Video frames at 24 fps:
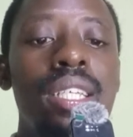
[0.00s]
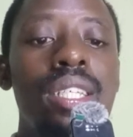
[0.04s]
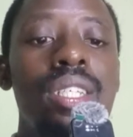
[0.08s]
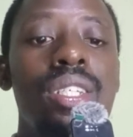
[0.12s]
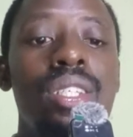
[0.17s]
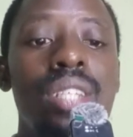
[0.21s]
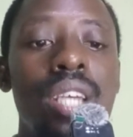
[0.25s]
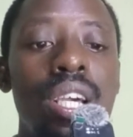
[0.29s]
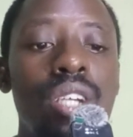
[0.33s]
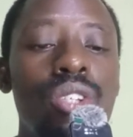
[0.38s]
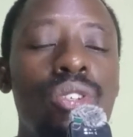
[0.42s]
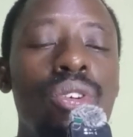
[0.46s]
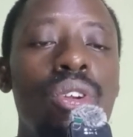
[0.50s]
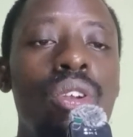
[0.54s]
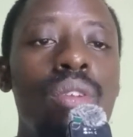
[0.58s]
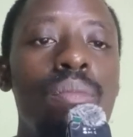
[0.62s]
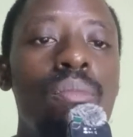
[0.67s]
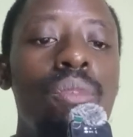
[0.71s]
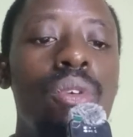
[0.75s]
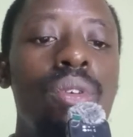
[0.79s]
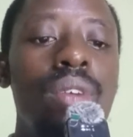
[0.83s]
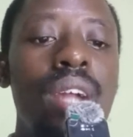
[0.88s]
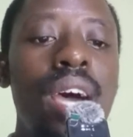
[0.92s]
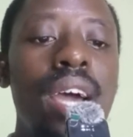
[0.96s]
sexual
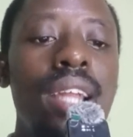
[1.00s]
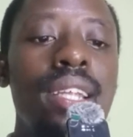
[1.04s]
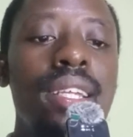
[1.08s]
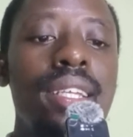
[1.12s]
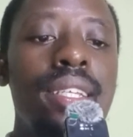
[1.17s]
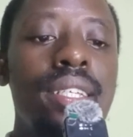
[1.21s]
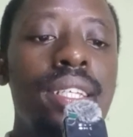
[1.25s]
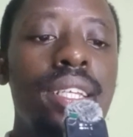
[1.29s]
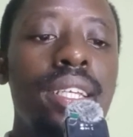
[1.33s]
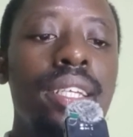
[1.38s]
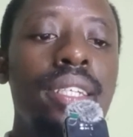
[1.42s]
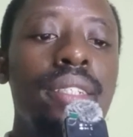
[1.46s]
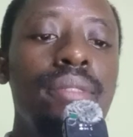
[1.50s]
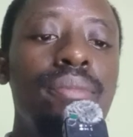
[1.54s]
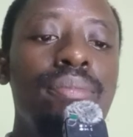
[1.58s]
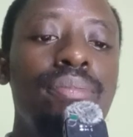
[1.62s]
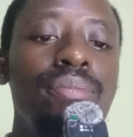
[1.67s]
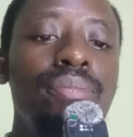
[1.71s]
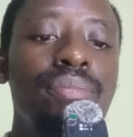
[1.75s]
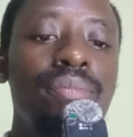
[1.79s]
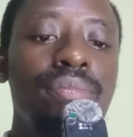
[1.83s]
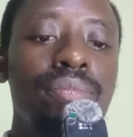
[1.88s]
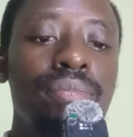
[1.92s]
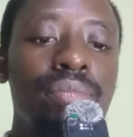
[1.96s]
morality
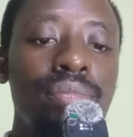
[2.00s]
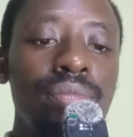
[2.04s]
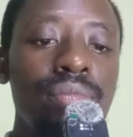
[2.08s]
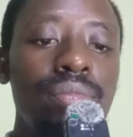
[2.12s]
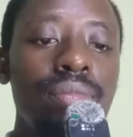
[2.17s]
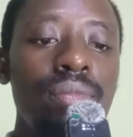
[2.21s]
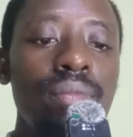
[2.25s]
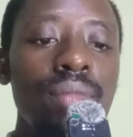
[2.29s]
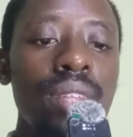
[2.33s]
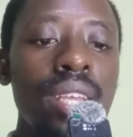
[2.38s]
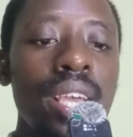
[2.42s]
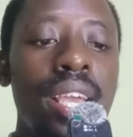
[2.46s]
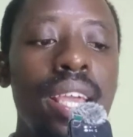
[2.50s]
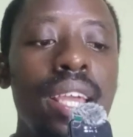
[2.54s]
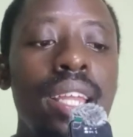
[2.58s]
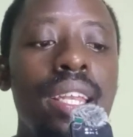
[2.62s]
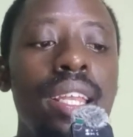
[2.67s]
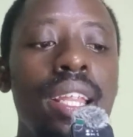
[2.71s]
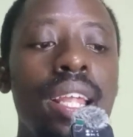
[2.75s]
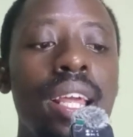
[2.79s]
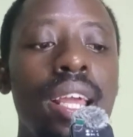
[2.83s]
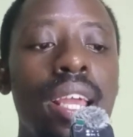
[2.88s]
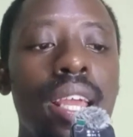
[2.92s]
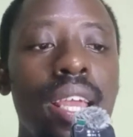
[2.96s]

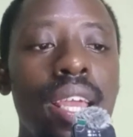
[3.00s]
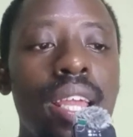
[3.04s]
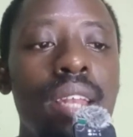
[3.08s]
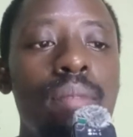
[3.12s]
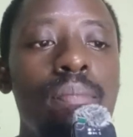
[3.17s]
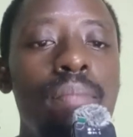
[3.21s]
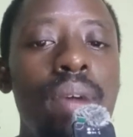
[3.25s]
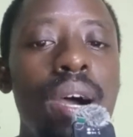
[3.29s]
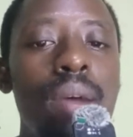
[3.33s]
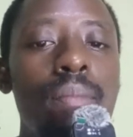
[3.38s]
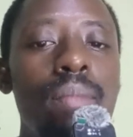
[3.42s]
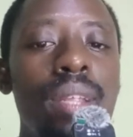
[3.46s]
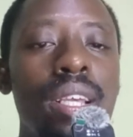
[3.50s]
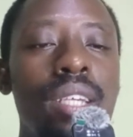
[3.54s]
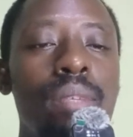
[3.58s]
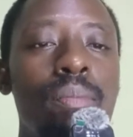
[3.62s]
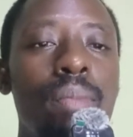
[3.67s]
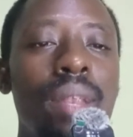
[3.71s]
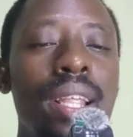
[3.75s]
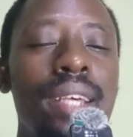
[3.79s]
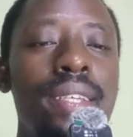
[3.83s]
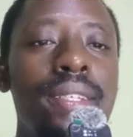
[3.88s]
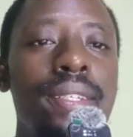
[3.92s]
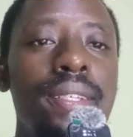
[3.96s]
in public
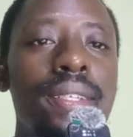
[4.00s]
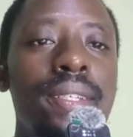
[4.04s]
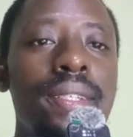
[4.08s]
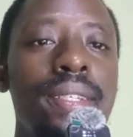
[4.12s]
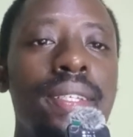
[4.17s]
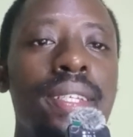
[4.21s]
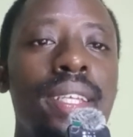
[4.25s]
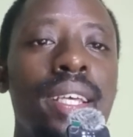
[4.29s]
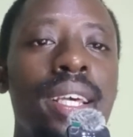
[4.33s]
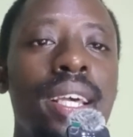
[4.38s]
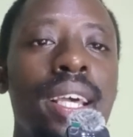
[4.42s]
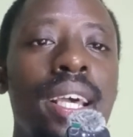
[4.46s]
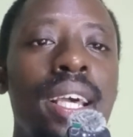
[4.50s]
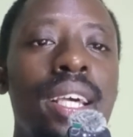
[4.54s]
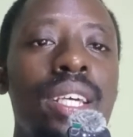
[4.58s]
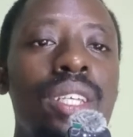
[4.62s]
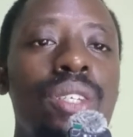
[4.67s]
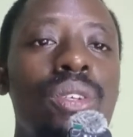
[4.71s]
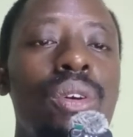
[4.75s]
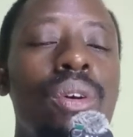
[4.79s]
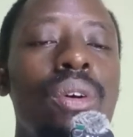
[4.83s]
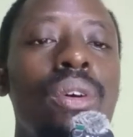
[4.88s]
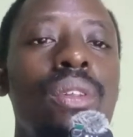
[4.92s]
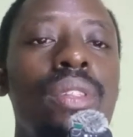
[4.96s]
places.
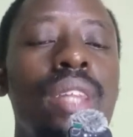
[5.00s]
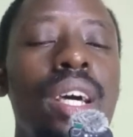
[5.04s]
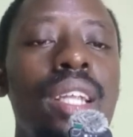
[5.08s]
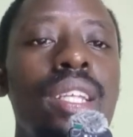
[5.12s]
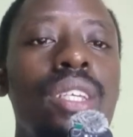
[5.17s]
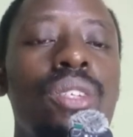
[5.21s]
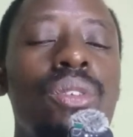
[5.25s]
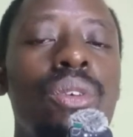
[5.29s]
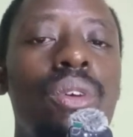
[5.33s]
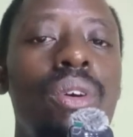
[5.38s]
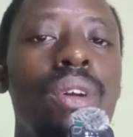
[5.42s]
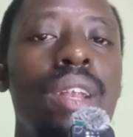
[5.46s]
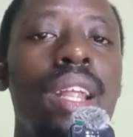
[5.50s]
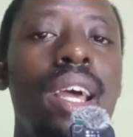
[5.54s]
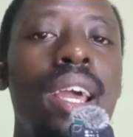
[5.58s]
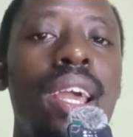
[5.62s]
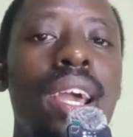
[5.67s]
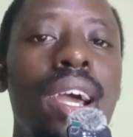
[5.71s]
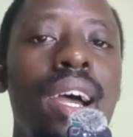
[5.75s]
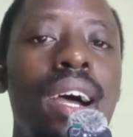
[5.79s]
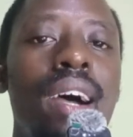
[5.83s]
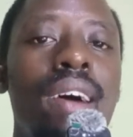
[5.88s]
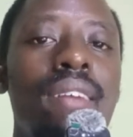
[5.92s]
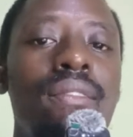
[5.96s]
So that is all
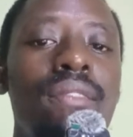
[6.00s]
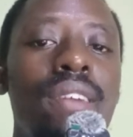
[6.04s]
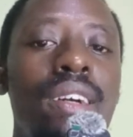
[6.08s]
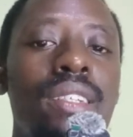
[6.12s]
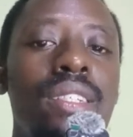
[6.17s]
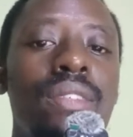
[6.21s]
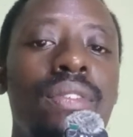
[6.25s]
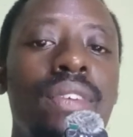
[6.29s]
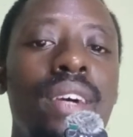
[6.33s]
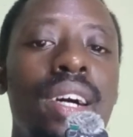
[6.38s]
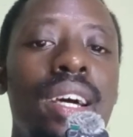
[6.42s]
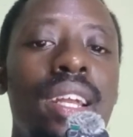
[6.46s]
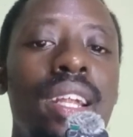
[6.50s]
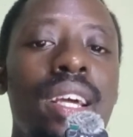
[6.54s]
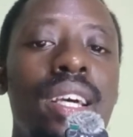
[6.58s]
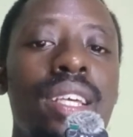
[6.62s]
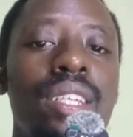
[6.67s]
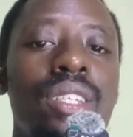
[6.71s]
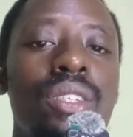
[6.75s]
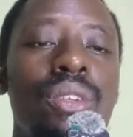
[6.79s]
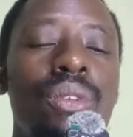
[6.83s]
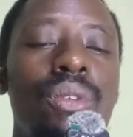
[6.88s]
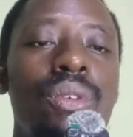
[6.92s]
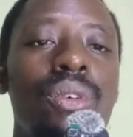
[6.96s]
I have as
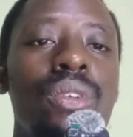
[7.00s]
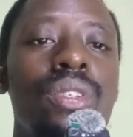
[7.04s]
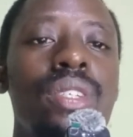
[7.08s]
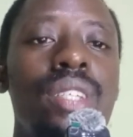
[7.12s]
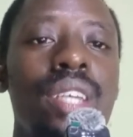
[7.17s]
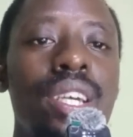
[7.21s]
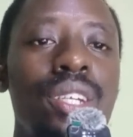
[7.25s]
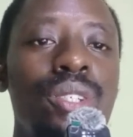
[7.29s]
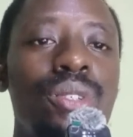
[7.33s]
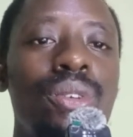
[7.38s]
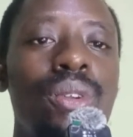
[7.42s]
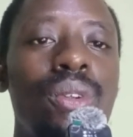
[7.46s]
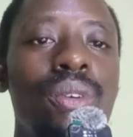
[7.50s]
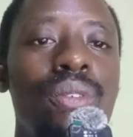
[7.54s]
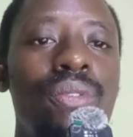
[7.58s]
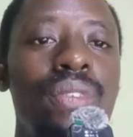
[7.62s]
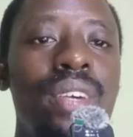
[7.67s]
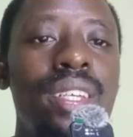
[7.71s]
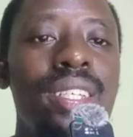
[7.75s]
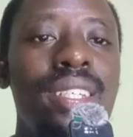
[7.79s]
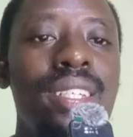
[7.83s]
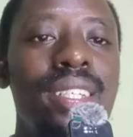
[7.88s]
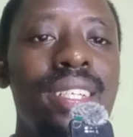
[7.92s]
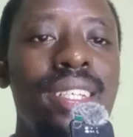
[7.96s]
far as sexual
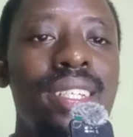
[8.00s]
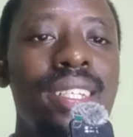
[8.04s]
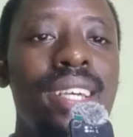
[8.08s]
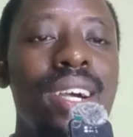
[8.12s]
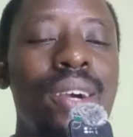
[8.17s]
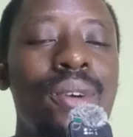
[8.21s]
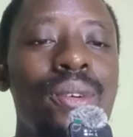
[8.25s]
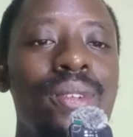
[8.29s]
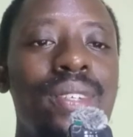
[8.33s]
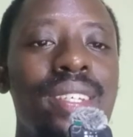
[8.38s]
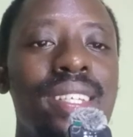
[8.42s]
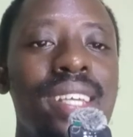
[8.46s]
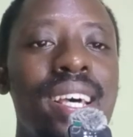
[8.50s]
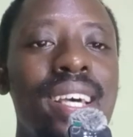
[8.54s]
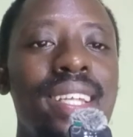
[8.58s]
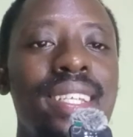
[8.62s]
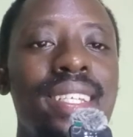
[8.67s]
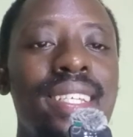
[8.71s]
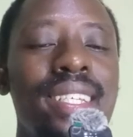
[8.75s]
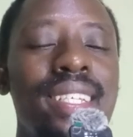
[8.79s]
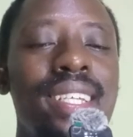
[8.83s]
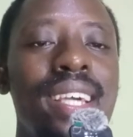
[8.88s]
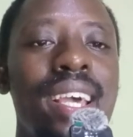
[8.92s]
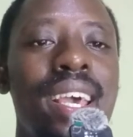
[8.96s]
offenses are
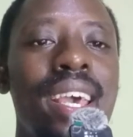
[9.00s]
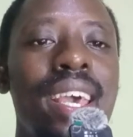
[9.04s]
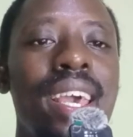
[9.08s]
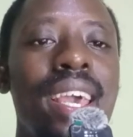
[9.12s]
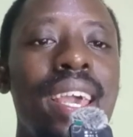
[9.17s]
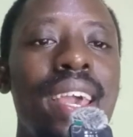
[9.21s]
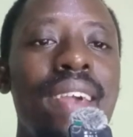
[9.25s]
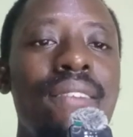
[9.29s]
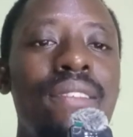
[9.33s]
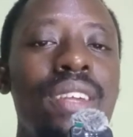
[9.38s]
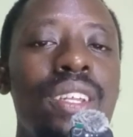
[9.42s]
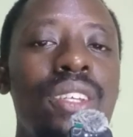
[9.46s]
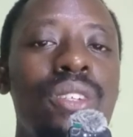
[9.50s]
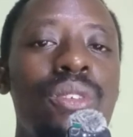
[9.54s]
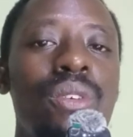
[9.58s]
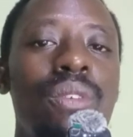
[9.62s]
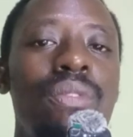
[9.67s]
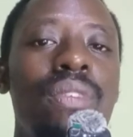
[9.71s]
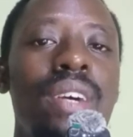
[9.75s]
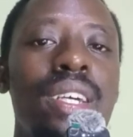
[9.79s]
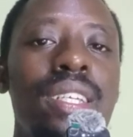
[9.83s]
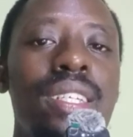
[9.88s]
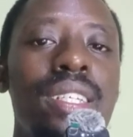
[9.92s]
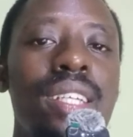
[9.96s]
concerned. If it is
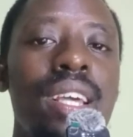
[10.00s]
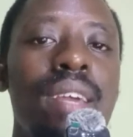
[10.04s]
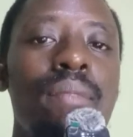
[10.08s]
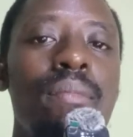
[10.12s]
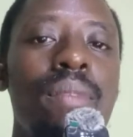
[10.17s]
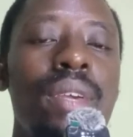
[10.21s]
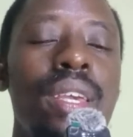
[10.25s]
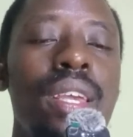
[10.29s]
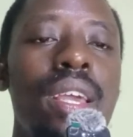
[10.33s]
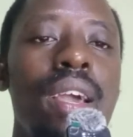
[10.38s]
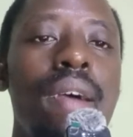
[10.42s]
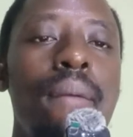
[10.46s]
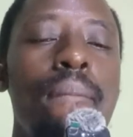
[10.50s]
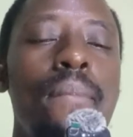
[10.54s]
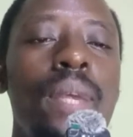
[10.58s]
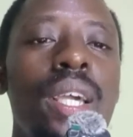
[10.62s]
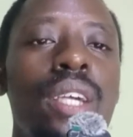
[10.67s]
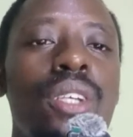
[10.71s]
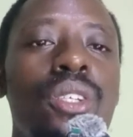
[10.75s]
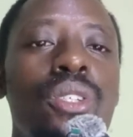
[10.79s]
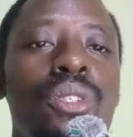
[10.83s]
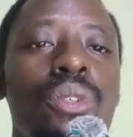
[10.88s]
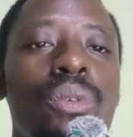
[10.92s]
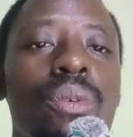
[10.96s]
your first time here,
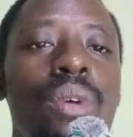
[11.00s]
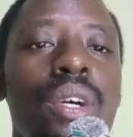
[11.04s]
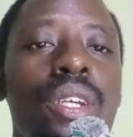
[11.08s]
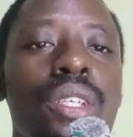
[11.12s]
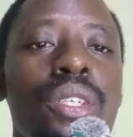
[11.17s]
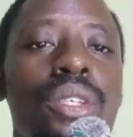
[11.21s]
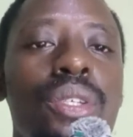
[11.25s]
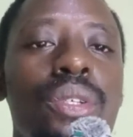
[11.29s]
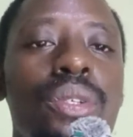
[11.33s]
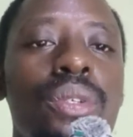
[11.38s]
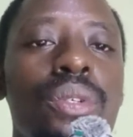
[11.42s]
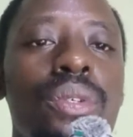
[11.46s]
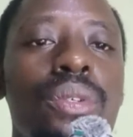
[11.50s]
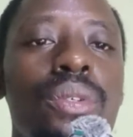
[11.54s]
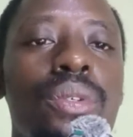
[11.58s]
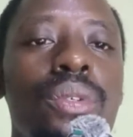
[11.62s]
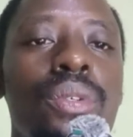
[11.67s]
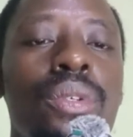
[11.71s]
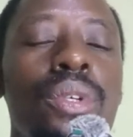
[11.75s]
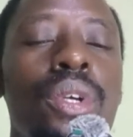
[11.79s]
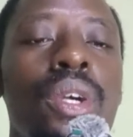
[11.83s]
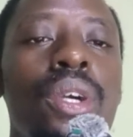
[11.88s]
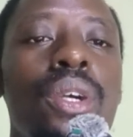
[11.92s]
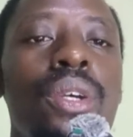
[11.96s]
make sure
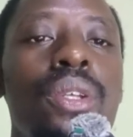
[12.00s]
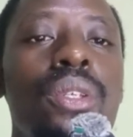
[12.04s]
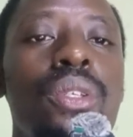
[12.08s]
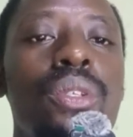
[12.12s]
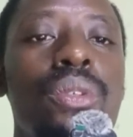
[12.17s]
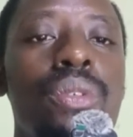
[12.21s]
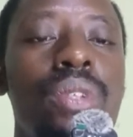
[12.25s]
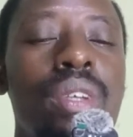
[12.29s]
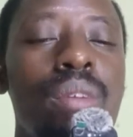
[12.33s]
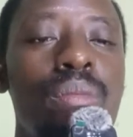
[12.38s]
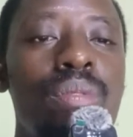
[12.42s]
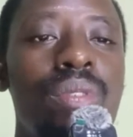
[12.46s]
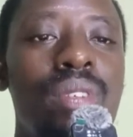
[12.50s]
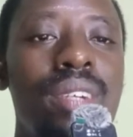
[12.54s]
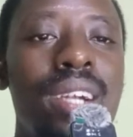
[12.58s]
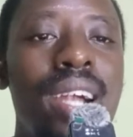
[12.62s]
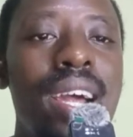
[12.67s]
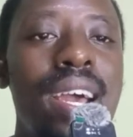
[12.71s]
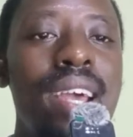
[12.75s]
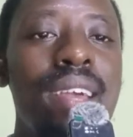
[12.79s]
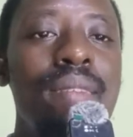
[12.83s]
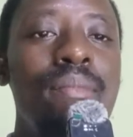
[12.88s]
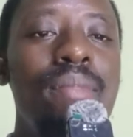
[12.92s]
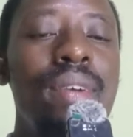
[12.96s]
to
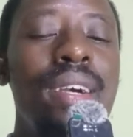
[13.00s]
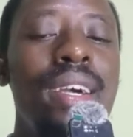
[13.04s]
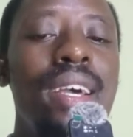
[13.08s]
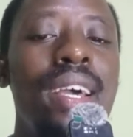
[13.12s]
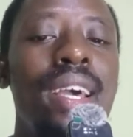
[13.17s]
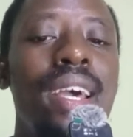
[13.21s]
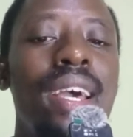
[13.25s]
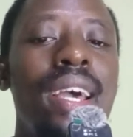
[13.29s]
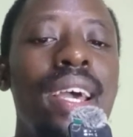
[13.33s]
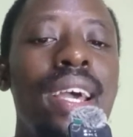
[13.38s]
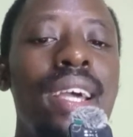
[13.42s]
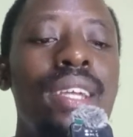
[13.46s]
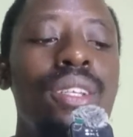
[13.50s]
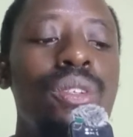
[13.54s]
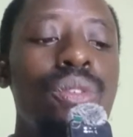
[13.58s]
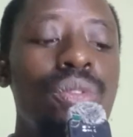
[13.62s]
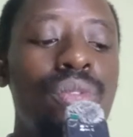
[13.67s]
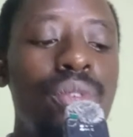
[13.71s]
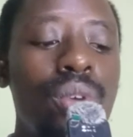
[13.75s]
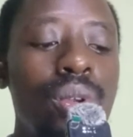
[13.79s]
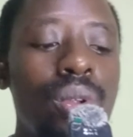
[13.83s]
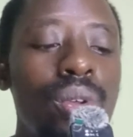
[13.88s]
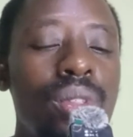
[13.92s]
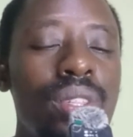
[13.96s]
subscribe and to
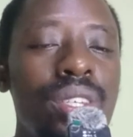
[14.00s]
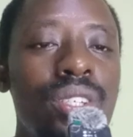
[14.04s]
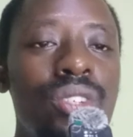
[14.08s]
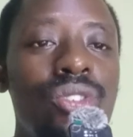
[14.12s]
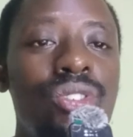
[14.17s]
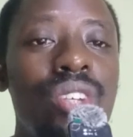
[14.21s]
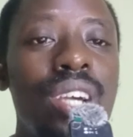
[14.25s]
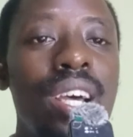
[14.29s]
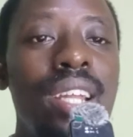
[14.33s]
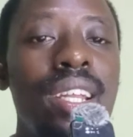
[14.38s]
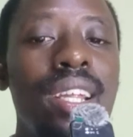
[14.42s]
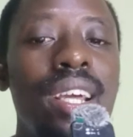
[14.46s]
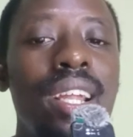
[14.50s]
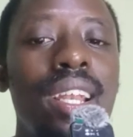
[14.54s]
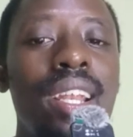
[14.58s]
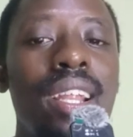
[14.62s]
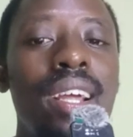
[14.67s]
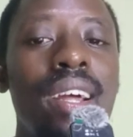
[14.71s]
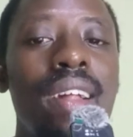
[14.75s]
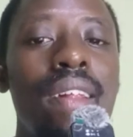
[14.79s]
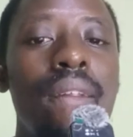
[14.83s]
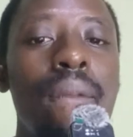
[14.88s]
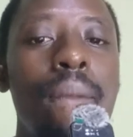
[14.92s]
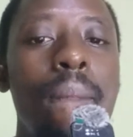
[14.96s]
follow this
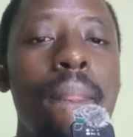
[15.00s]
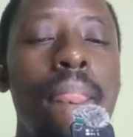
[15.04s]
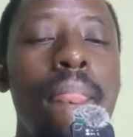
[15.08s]
channel